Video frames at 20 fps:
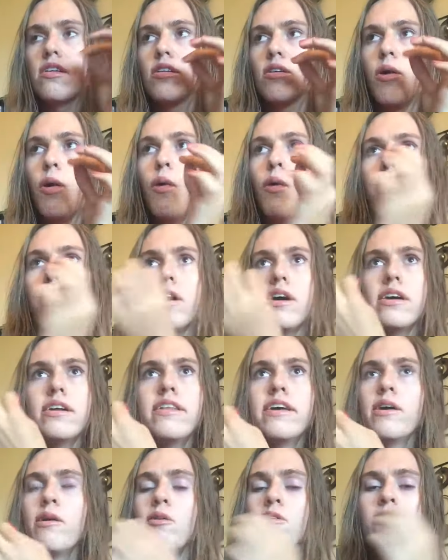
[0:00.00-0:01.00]
cord
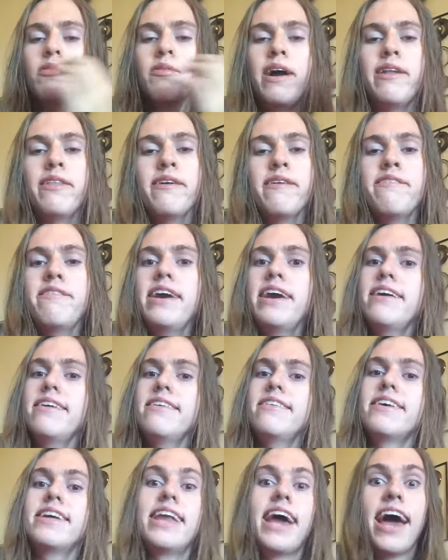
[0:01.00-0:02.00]
that goes around their
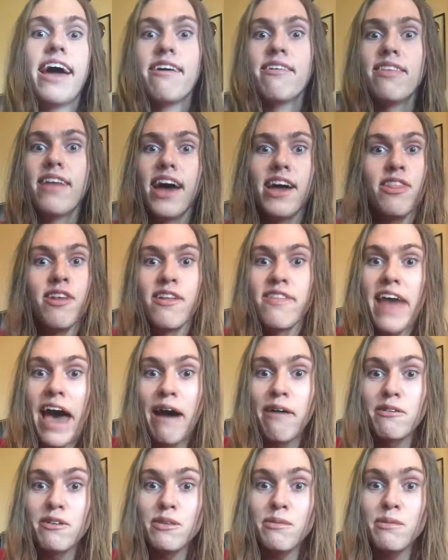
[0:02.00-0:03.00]
face, and I thought
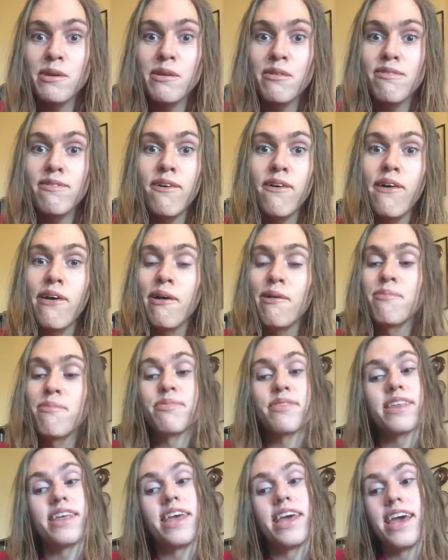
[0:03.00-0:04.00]
that was beautiful.
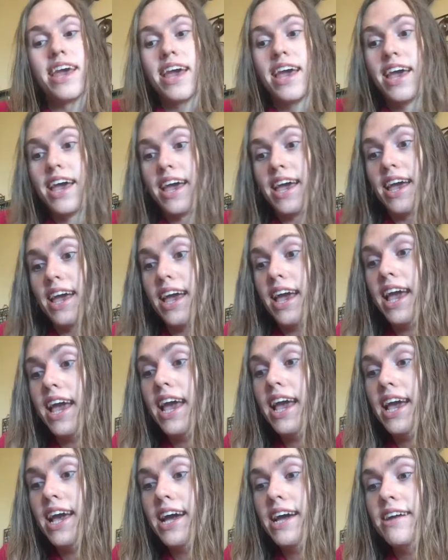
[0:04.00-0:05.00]

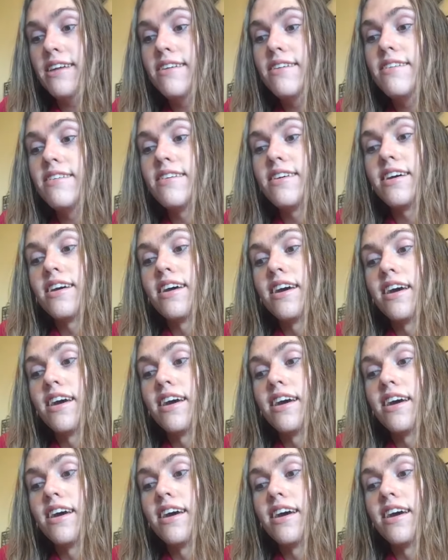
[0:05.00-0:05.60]
And